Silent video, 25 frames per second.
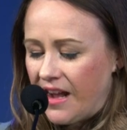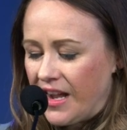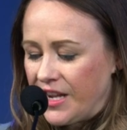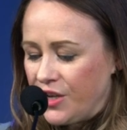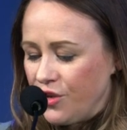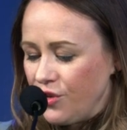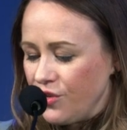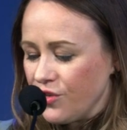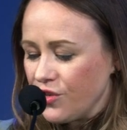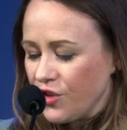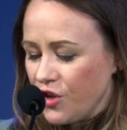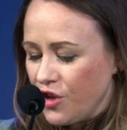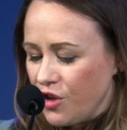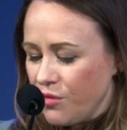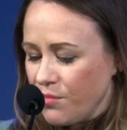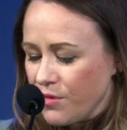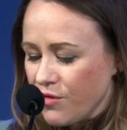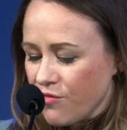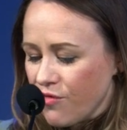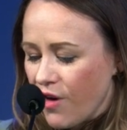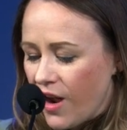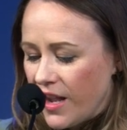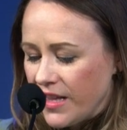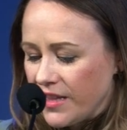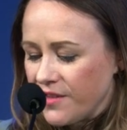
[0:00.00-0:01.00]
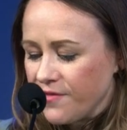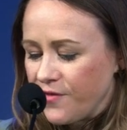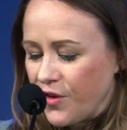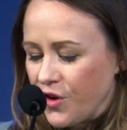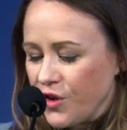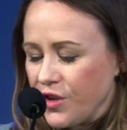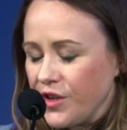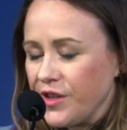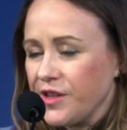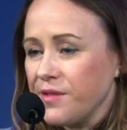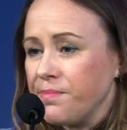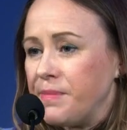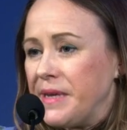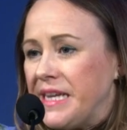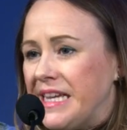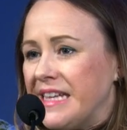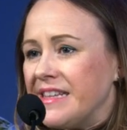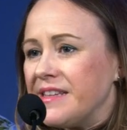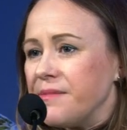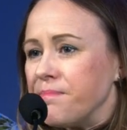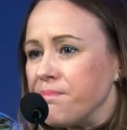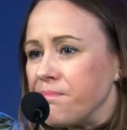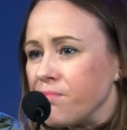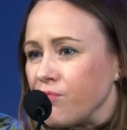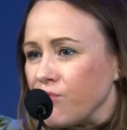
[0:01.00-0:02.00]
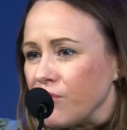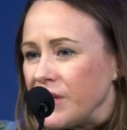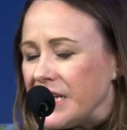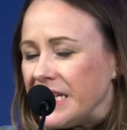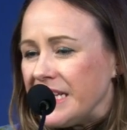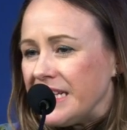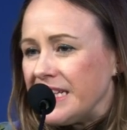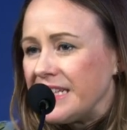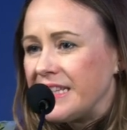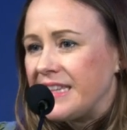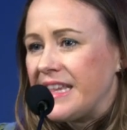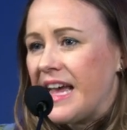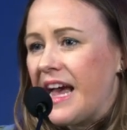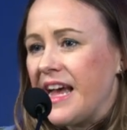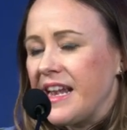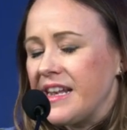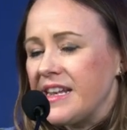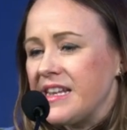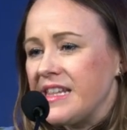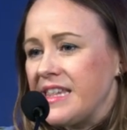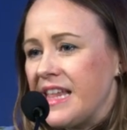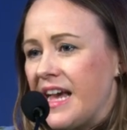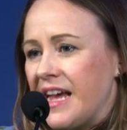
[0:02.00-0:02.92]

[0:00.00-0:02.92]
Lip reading: I use a human rights focus because it brings that